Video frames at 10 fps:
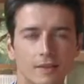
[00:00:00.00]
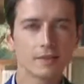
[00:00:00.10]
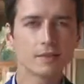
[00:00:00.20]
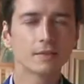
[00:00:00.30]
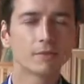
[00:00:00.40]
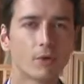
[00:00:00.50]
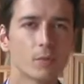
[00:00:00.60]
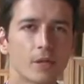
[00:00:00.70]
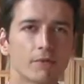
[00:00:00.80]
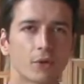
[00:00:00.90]
This is the
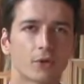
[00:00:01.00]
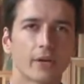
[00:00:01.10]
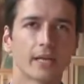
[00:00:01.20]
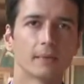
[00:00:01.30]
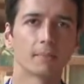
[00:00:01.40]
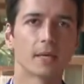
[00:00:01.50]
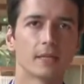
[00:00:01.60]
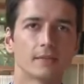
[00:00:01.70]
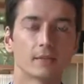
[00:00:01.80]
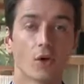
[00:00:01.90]
formula for creating
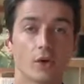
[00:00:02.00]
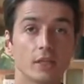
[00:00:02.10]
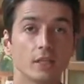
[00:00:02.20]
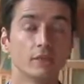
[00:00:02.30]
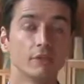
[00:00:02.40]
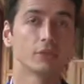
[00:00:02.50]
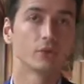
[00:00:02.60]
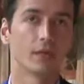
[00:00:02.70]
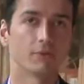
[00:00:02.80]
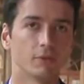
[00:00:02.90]
peace on an
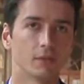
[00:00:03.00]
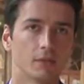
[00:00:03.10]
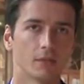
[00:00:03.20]
individual level.